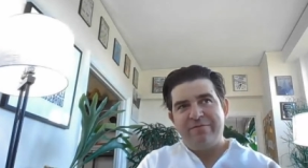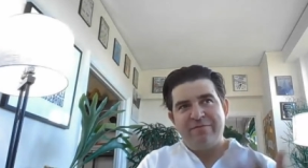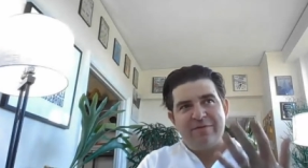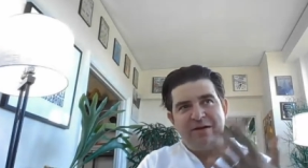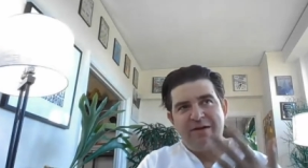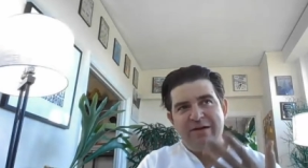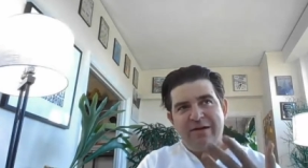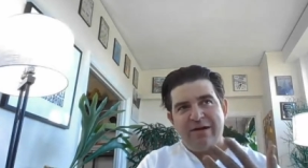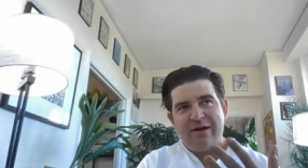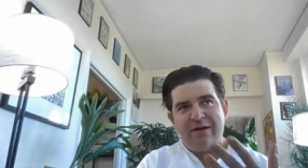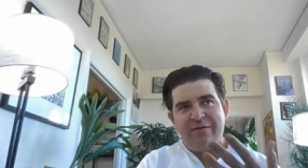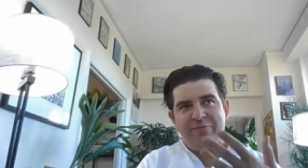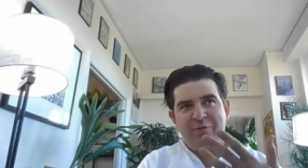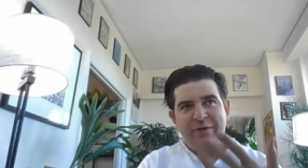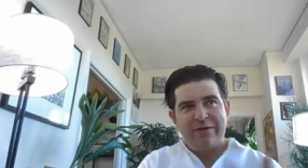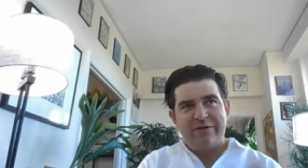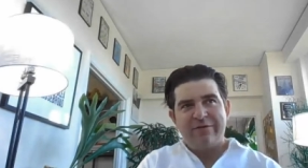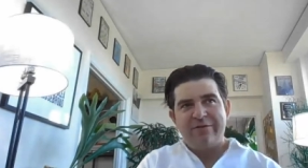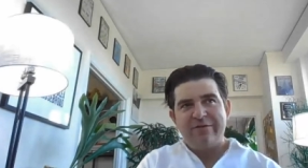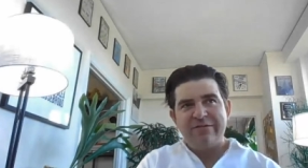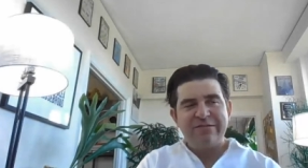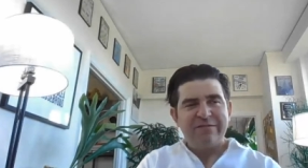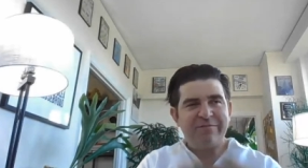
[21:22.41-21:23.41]
of
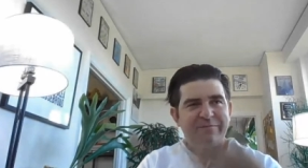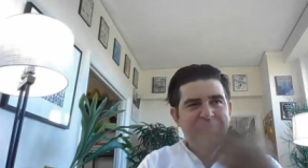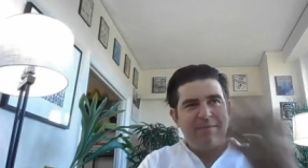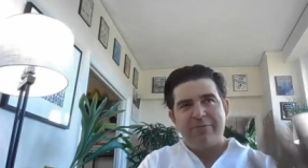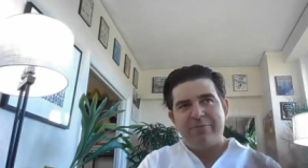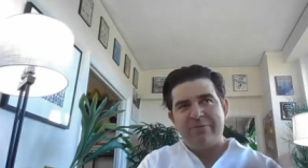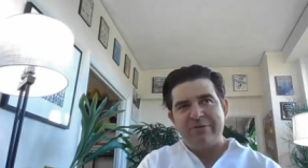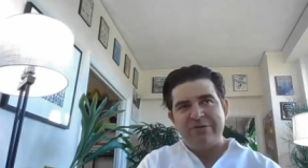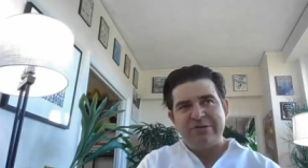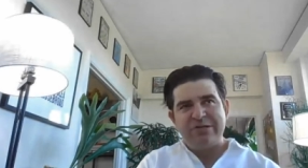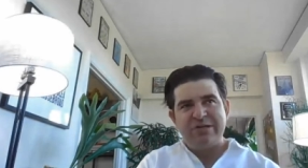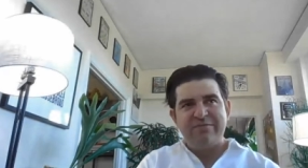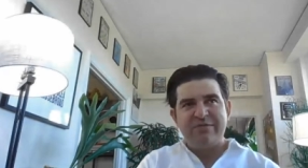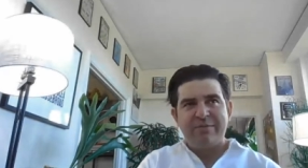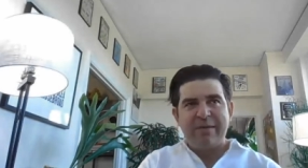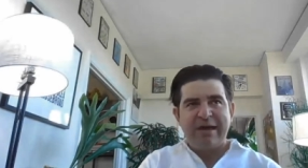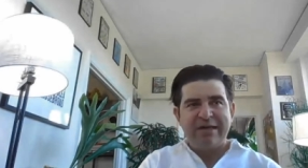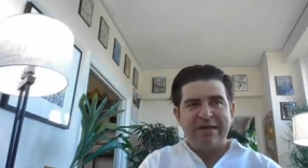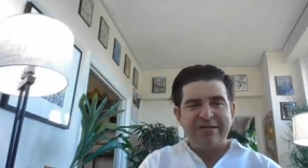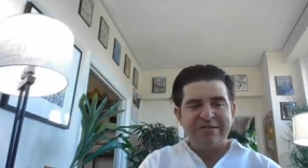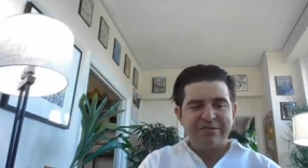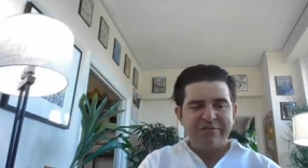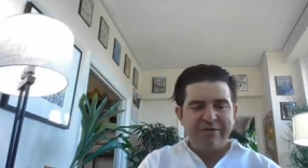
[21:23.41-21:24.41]
winners, of people who are achieving
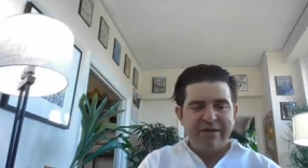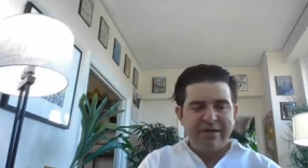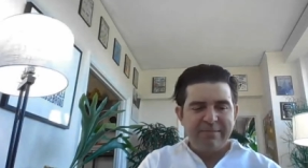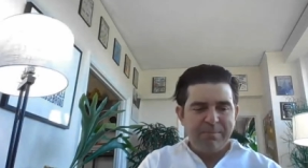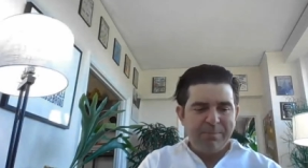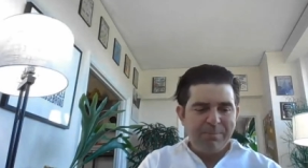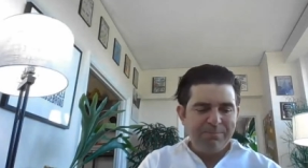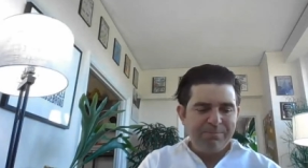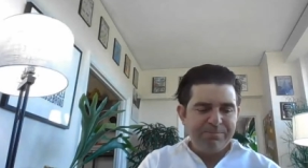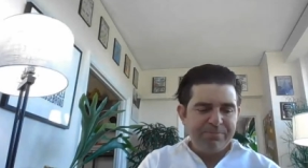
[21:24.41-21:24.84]
mastery.